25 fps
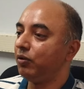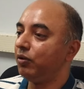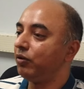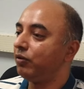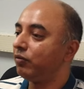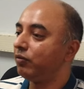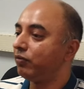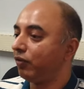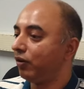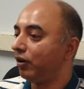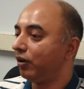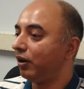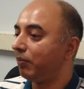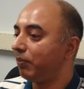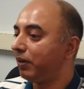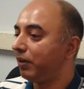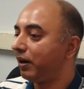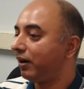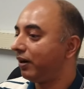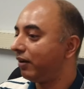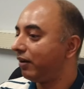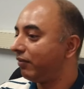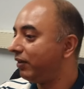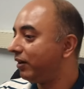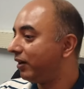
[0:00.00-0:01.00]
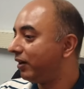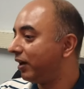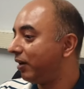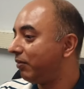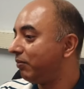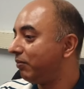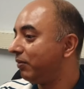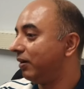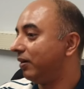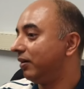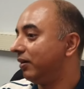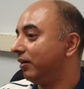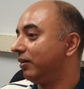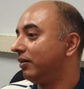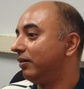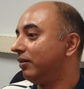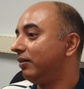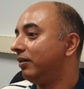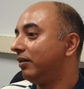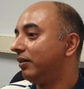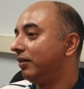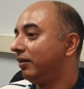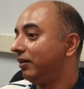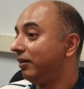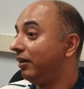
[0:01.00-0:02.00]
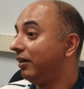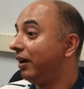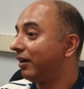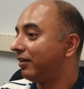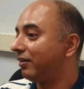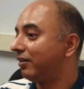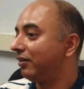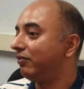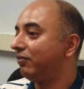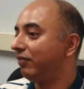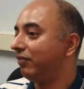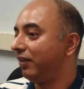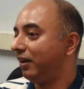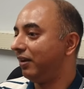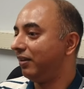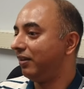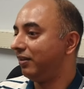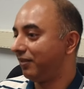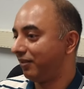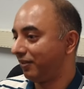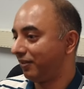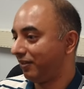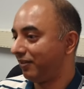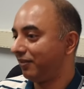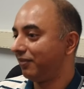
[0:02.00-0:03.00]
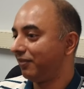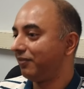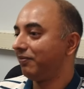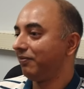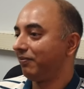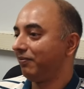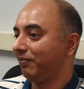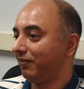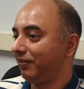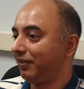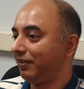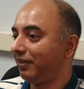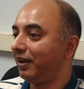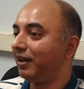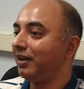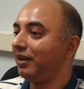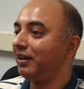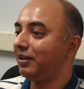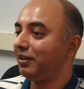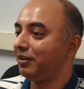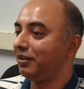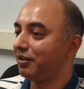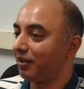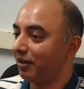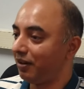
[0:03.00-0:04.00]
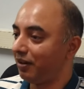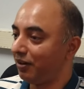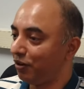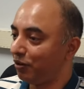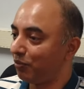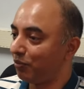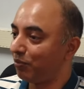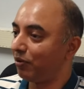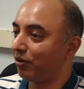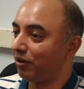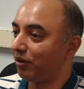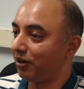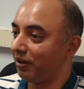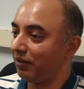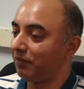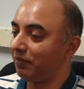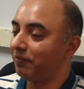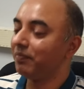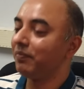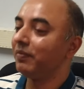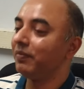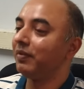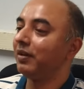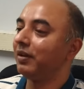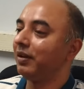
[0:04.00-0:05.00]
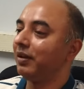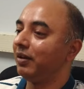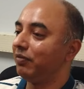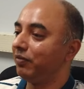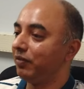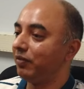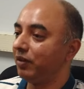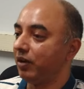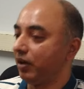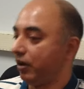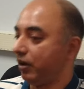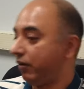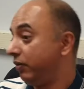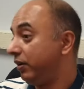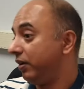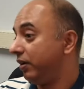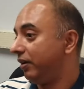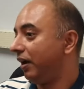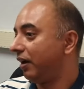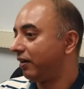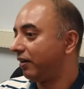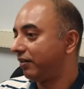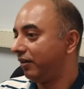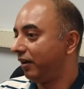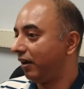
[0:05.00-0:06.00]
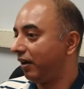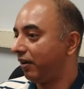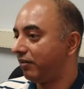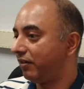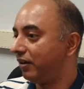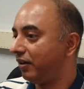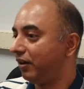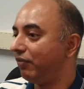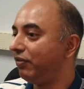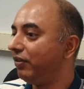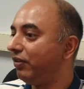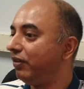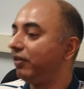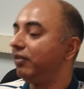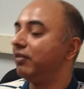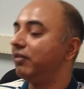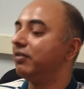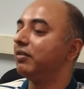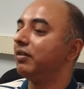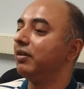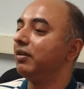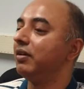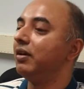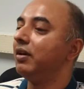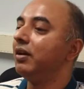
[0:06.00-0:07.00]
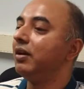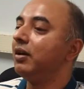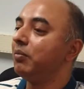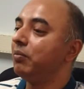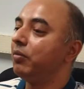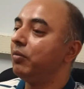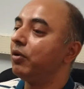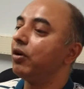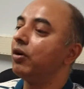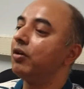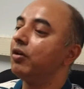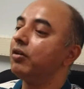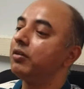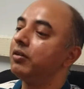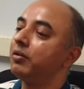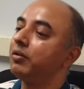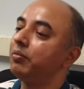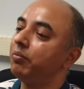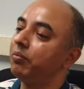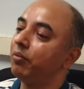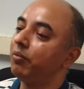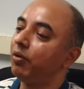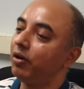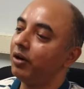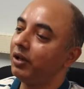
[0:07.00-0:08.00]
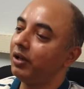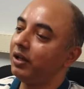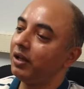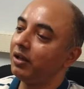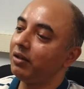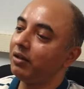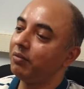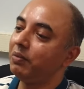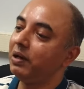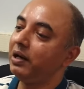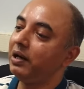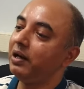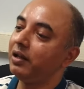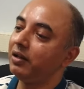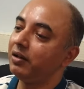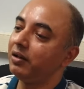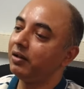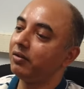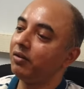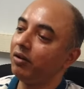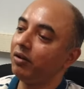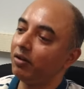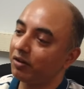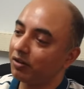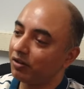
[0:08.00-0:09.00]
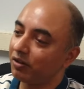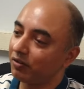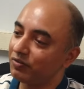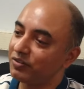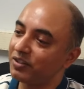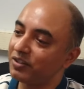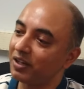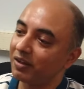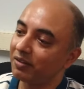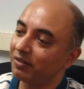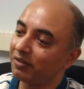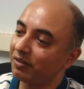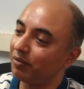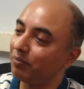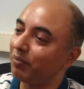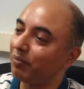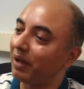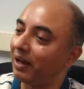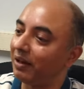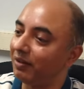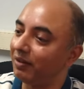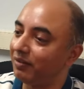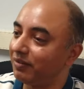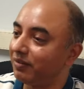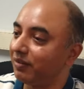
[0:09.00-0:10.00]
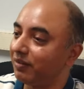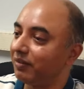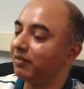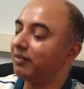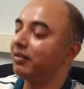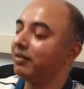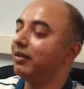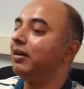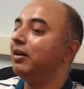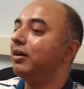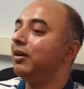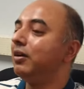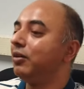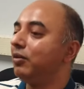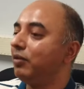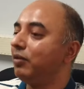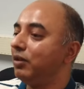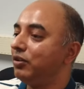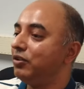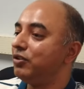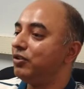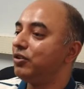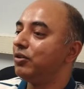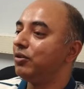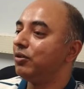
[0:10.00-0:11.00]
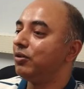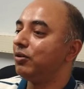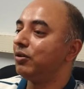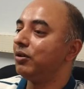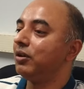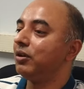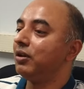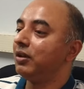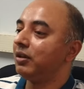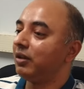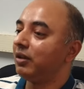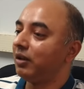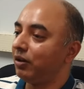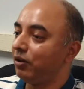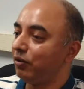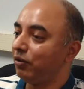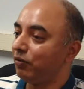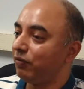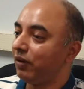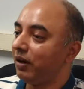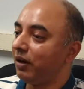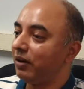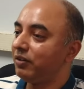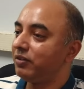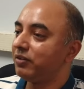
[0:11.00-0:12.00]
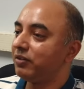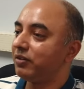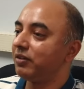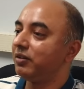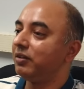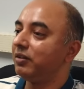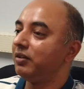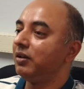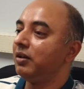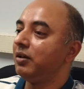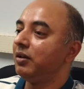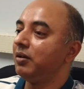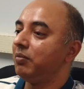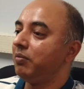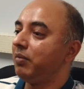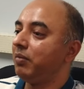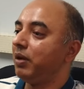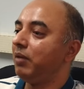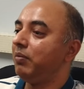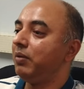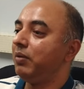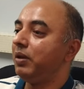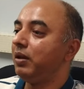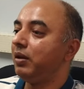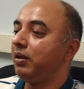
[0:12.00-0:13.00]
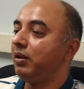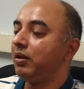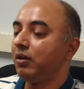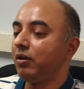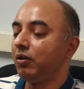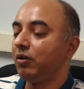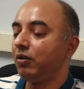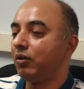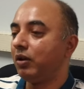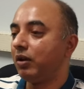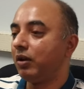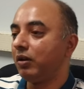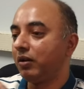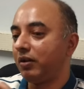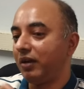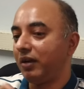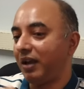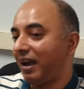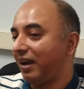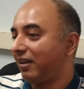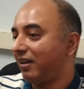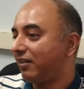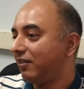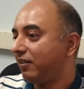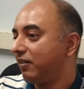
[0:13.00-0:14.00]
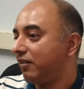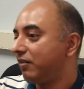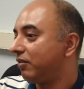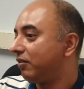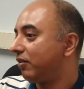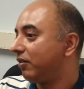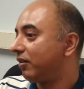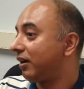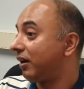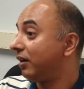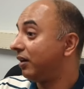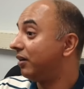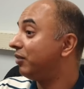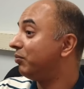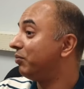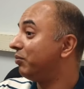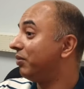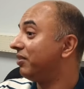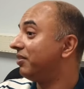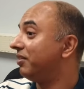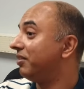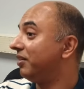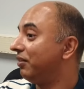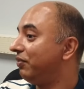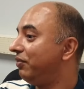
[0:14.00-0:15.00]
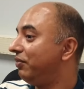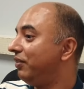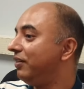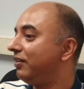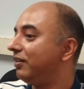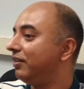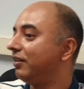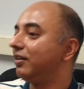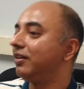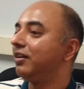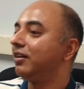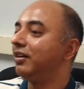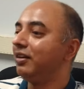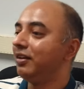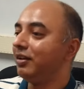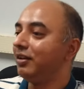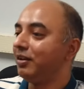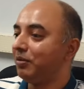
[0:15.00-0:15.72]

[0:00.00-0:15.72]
don't fall apart every time a reaction fails, mm-hmm. right, inside your body. Every reaction has an efficiency, because the body has built in lots of checks and balances to ensure that you function. Maybe your reaction is not 100% efficient,